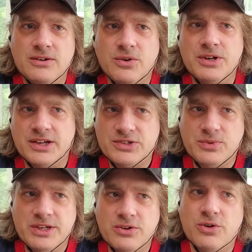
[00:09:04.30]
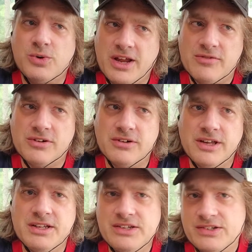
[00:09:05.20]
or next week or whenever
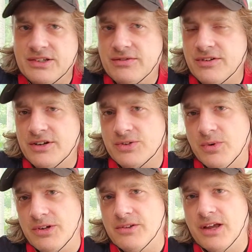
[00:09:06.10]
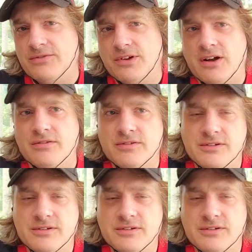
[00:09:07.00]
and easily finish where you left off.